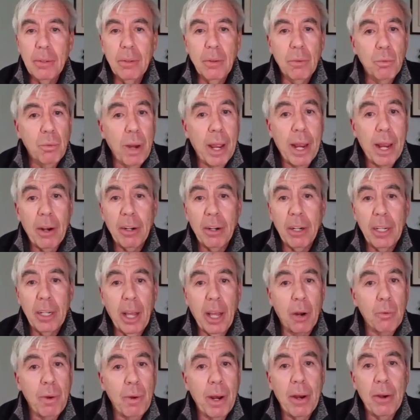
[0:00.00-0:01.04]
a
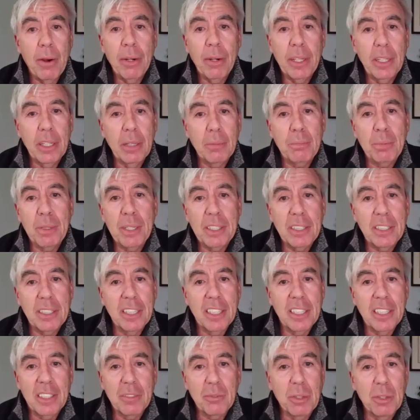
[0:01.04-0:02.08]
rarity in the business?